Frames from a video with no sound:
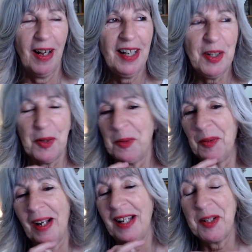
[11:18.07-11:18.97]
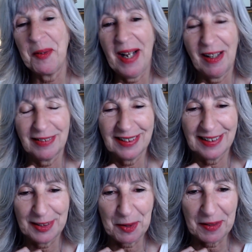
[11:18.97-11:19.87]
I know
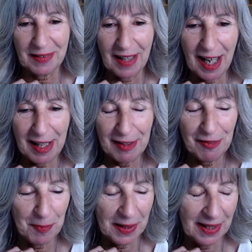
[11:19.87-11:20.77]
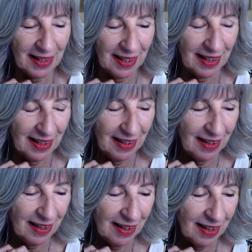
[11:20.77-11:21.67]
houses aren't alive, but
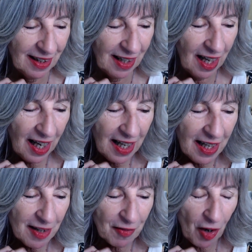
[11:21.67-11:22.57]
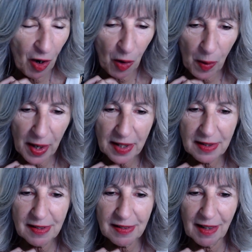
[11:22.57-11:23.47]
I have
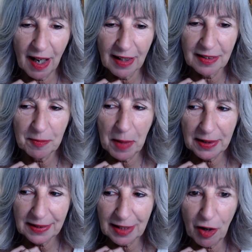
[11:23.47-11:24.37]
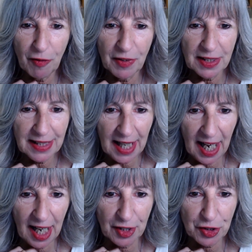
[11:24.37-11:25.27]
always gotten myself
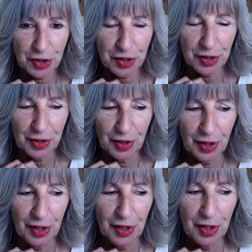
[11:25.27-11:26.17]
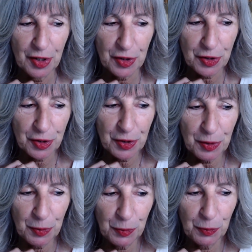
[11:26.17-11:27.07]
attached
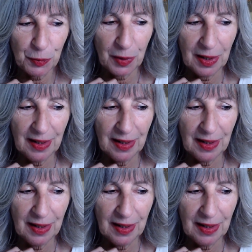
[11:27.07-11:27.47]
to